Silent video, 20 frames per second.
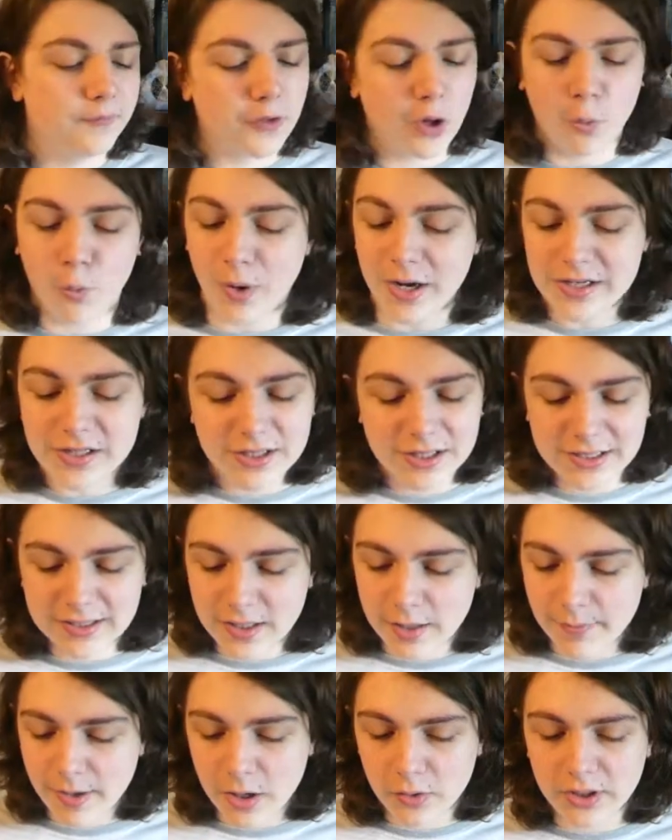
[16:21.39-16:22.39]
When did this
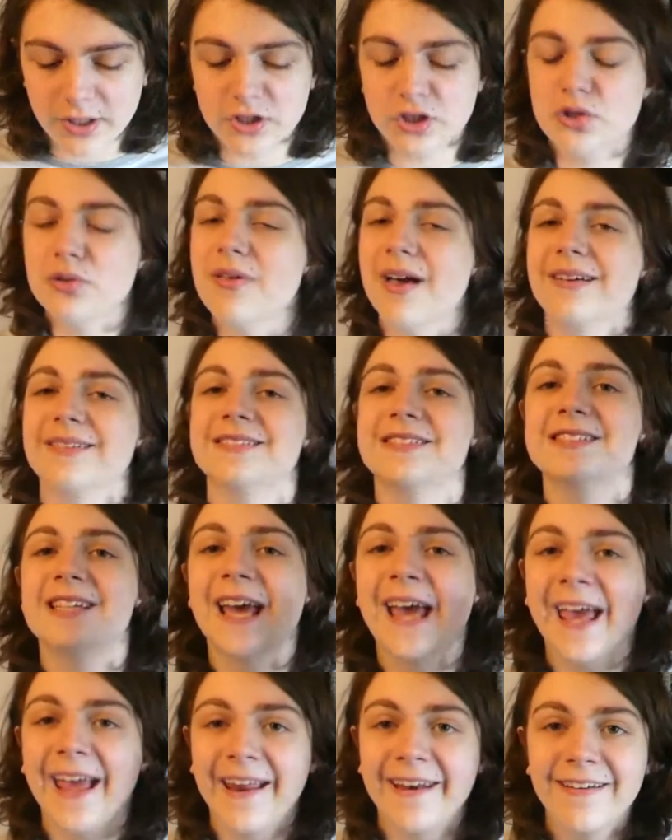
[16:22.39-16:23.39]
come out? Like,
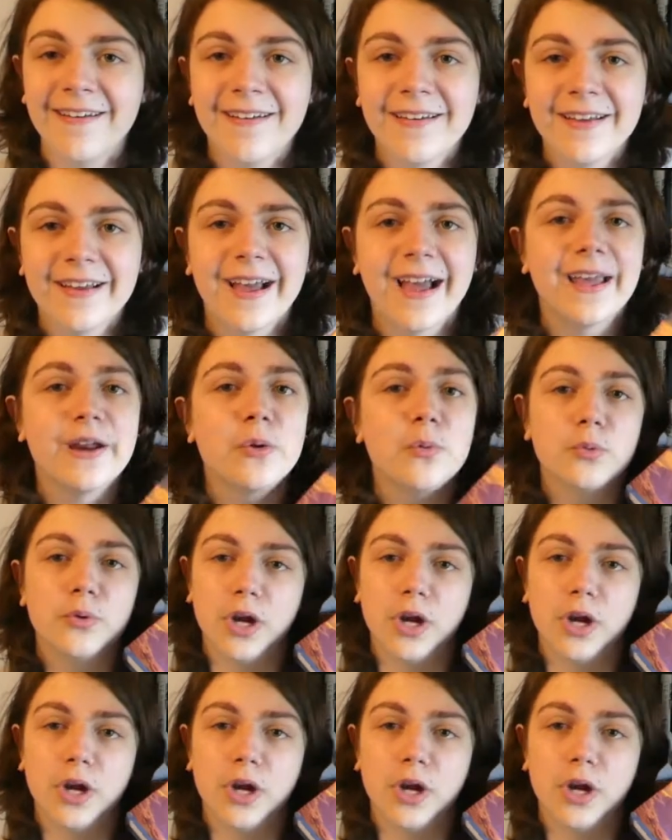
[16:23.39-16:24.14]
2010? I don't